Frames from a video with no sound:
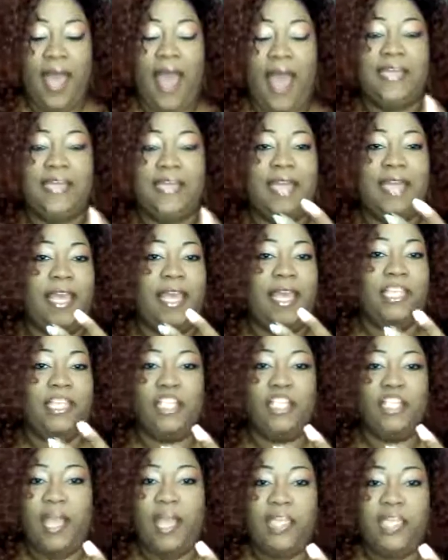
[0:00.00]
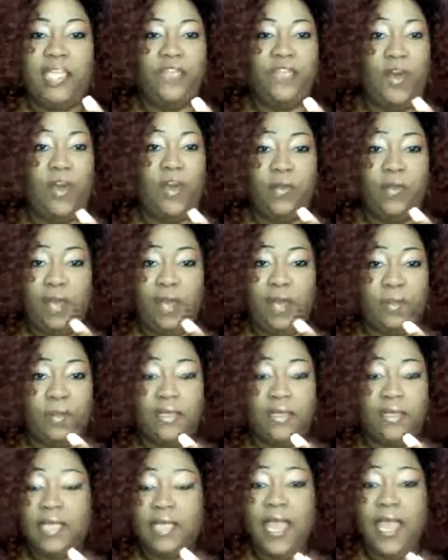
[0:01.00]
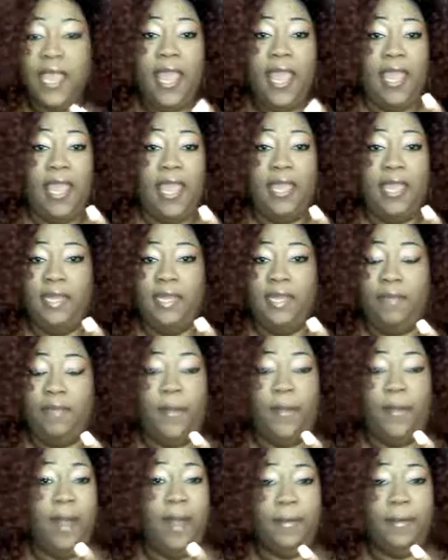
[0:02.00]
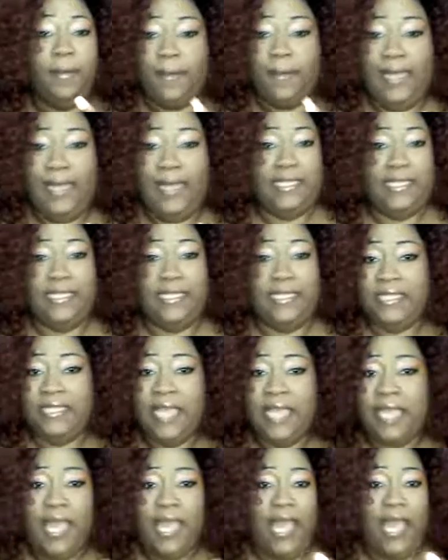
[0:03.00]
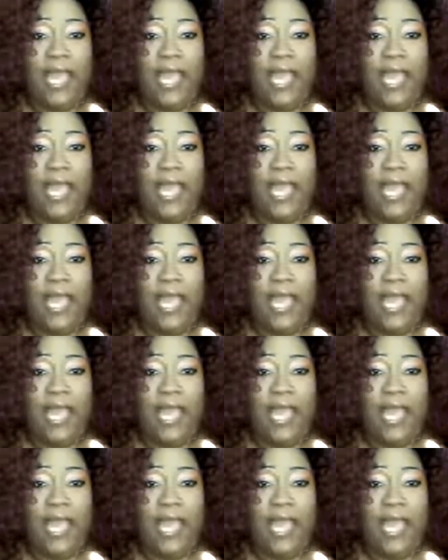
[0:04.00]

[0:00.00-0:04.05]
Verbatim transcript: I did not exchange phone numbers in public places